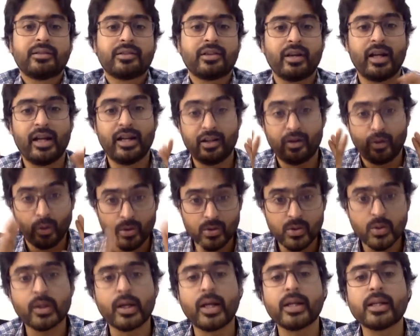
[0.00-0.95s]
and
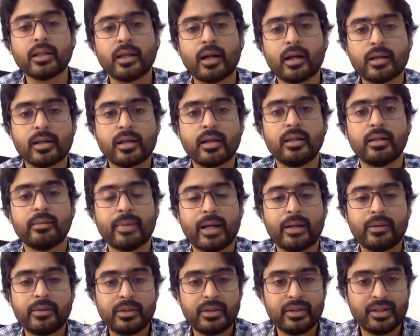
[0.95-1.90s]
also write an article
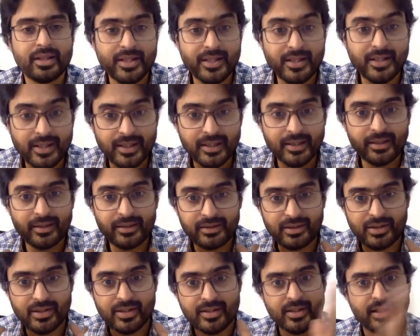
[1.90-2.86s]
about the
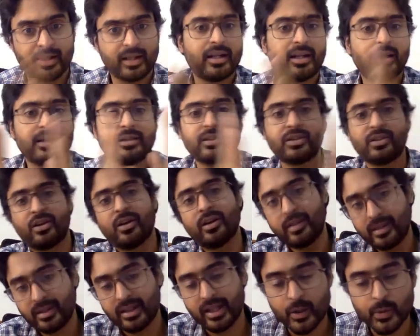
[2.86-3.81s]
zakat
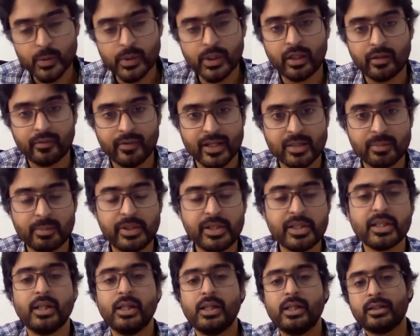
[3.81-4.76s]
on equity investments.
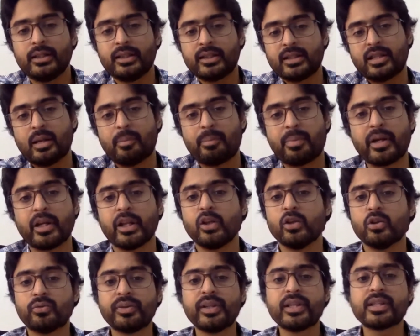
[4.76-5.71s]
There's a separate
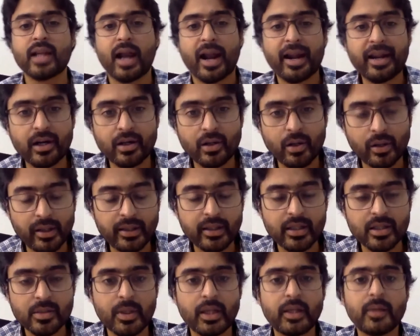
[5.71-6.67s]
AAOIFI standard on it
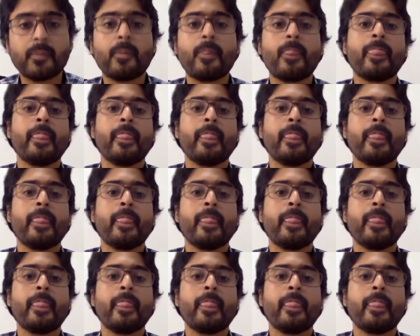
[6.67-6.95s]
as well.